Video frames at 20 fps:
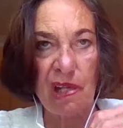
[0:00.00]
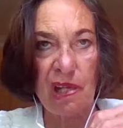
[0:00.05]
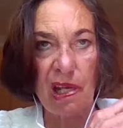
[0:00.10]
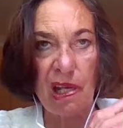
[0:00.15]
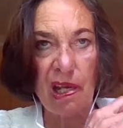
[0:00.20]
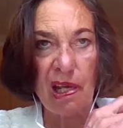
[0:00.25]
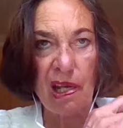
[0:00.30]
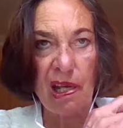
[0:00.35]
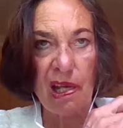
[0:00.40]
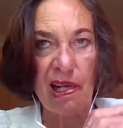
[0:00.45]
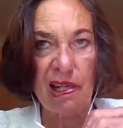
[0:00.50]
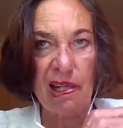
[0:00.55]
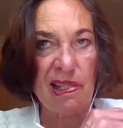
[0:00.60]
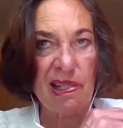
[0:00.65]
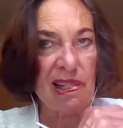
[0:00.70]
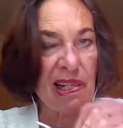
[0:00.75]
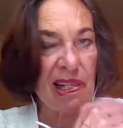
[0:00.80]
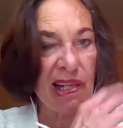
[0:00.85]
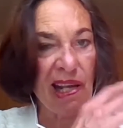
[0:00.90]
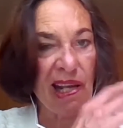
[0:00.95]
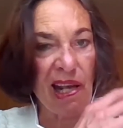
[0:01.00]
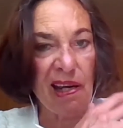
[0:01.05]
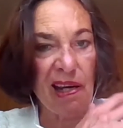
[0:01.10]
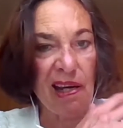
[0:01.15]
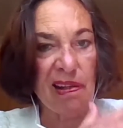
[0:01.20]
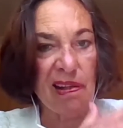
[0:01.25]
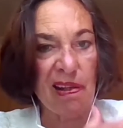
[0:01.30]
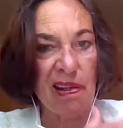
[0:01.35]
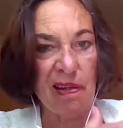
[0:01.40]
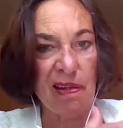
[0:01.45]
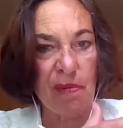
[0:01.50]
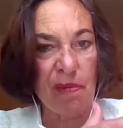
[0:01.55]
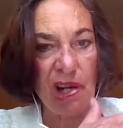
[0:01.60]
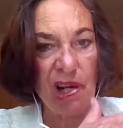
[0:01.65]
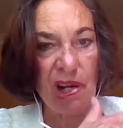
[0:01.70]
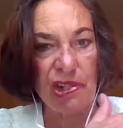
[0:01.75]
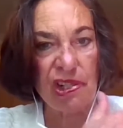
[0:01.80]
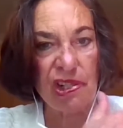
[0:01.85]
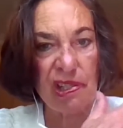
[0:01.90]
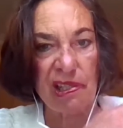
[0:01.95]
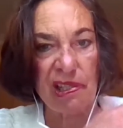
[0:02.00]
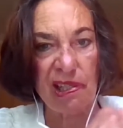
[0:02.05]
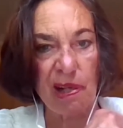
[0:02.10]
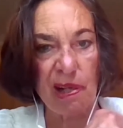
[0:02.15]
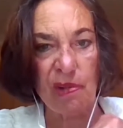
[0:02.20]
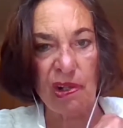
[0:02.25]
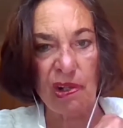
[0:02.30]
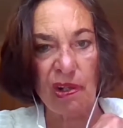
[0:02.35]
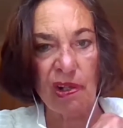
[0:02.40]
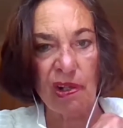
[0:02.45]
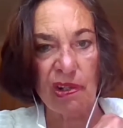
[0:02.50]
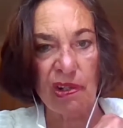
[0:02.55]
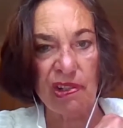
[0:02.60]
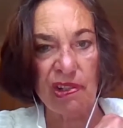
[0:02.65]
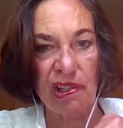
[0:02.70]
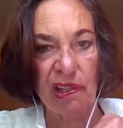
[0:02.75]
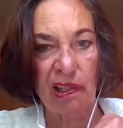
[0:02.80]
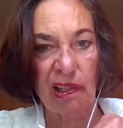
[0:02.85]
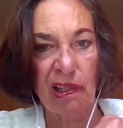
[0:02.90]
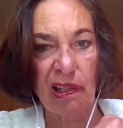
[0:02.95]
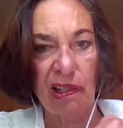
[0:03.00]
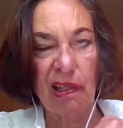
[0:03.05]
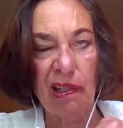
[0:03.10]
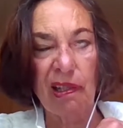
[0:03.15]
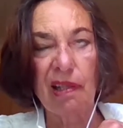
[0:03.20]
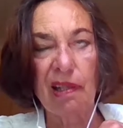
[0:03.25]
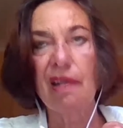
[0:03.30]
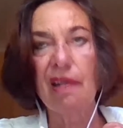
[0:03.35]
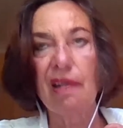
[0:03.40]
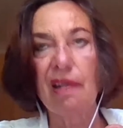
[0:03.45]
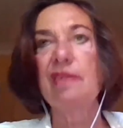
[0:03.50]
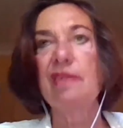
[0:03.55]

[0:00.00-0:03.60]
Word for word: use. It's again the Marxian terminology. Mm-hmm.